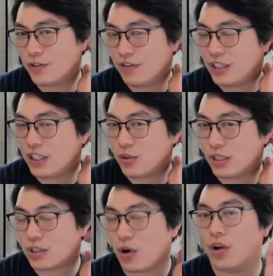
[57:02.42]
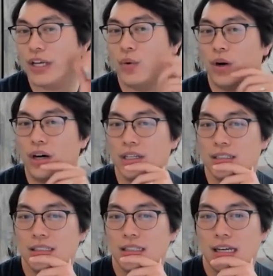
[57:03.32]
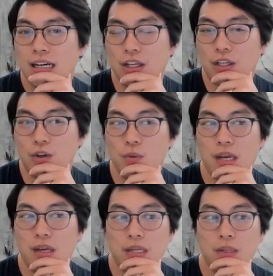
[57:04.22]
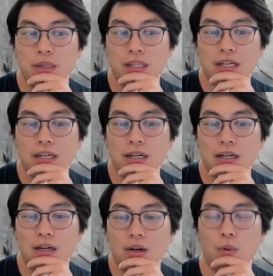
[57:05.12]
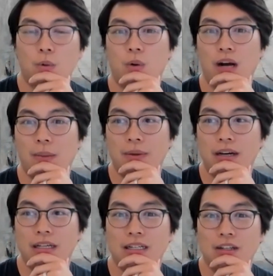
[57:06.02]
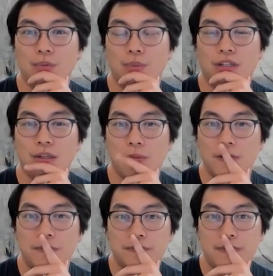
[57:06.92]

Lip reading: 50 units all at once, like you may immediately be like, oh crap, I need another bookkeeper.